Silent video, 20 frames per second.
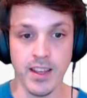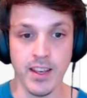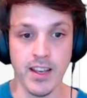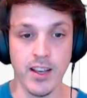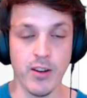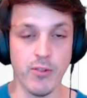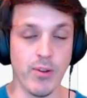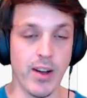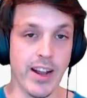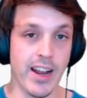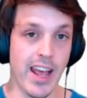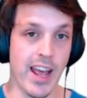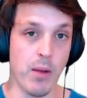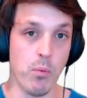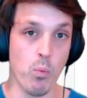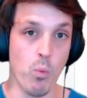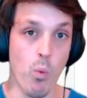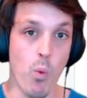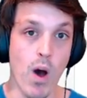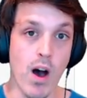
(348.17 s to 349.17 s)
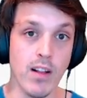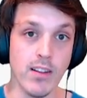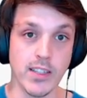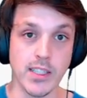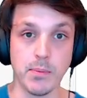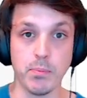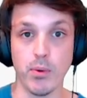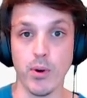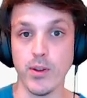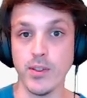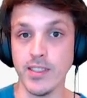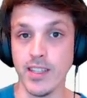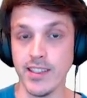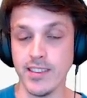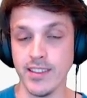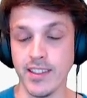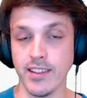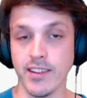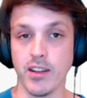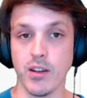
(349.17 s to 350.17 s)
right? And while it's
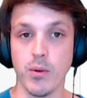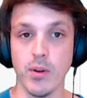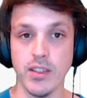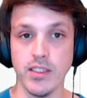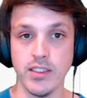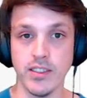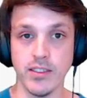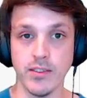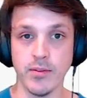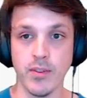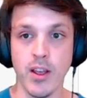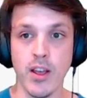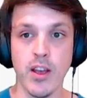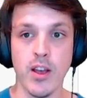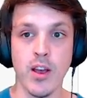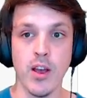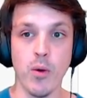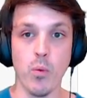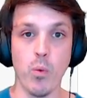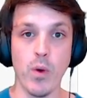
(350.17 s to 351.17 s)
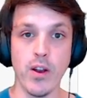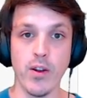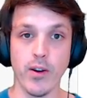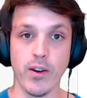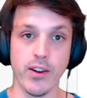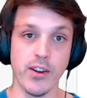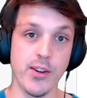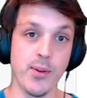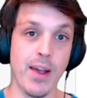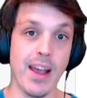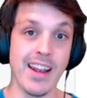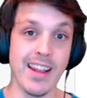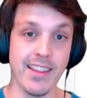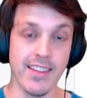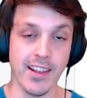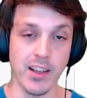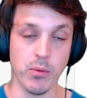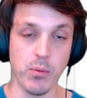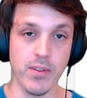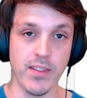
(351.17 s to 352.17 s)
processing the question, we're not going to do
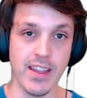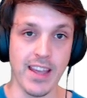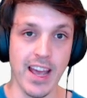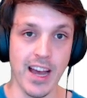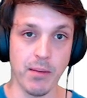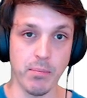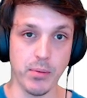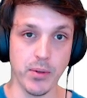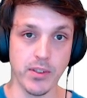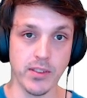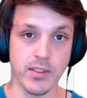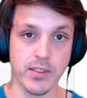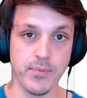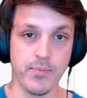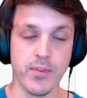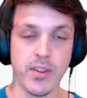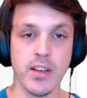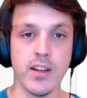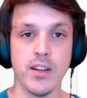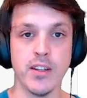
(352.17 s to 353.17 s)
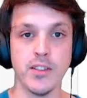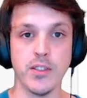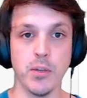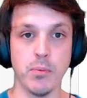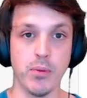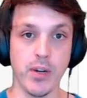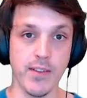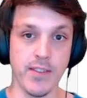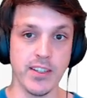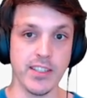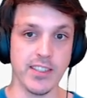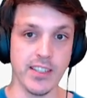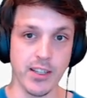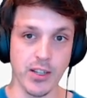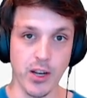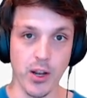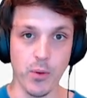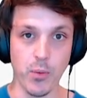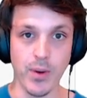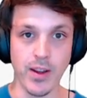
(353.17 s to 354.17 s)
anything with the outputs. So previously,
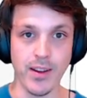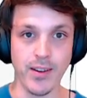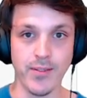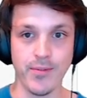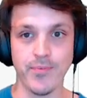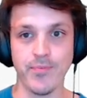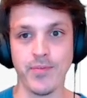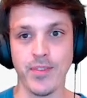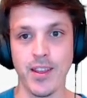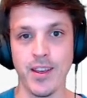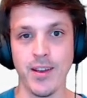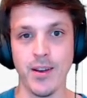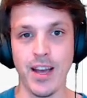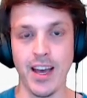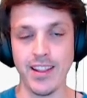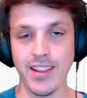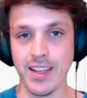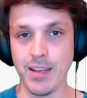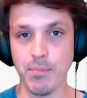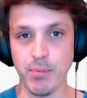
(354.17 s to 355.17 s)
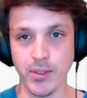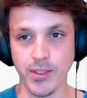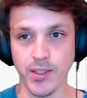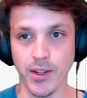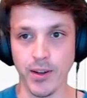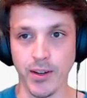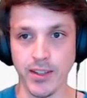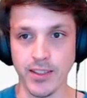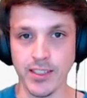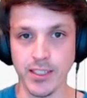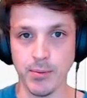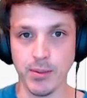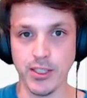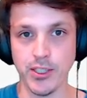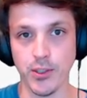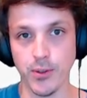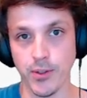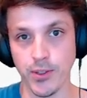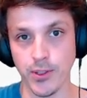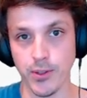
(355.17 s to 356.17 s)
we had the input tokens and we
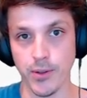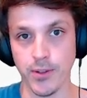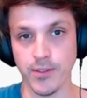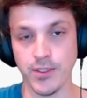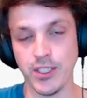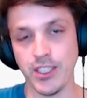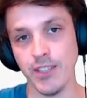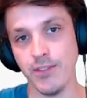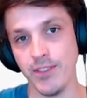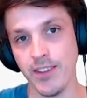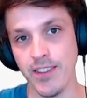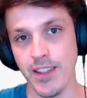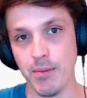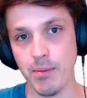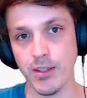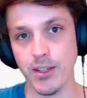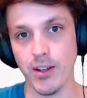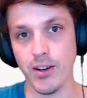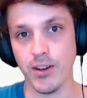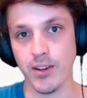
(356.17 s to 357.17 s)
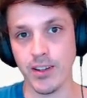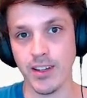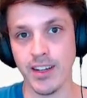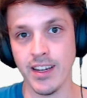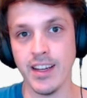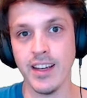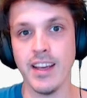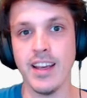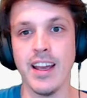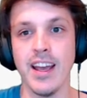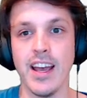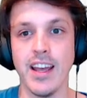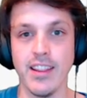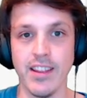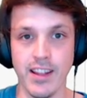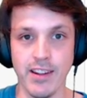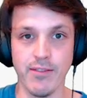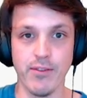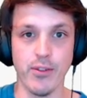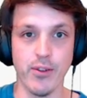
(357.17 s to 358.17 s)
sort of shifted them along, and
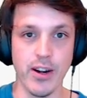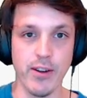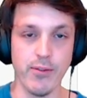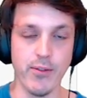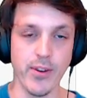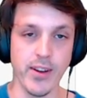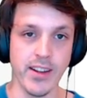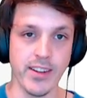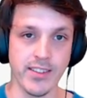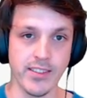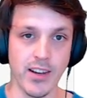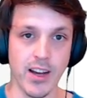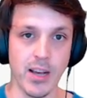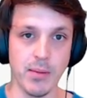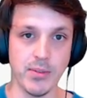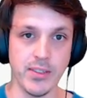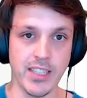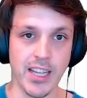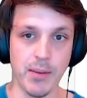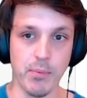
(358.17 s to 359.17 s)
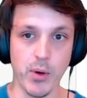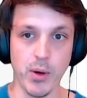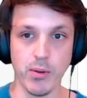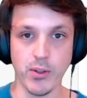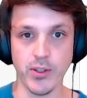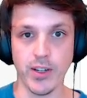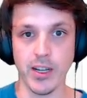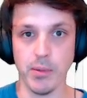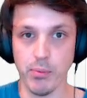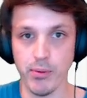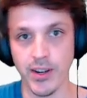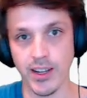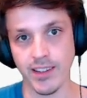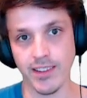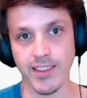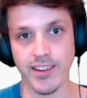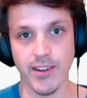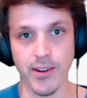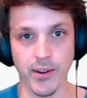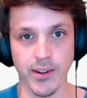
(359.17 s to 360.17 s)
then for every time step, we were trying to
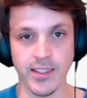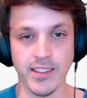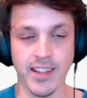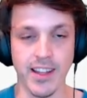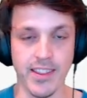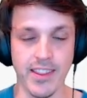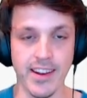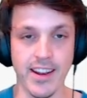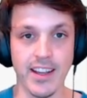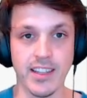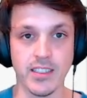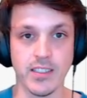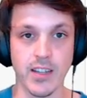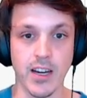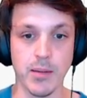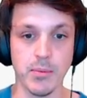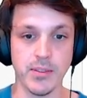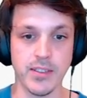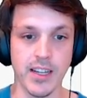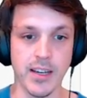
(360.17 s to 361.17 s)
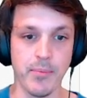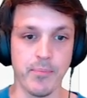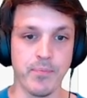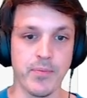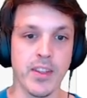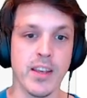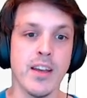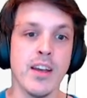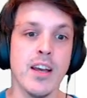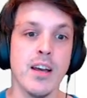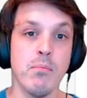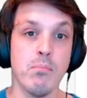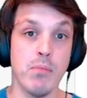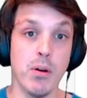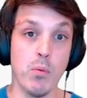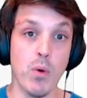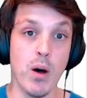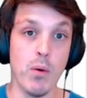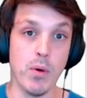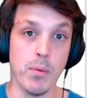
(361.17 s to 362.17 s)
predict the token at the next time step.
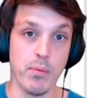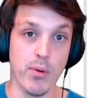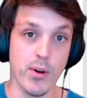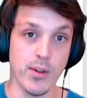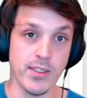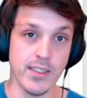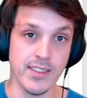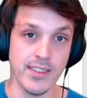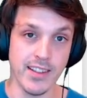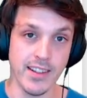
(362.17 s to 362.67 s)
But while we're processing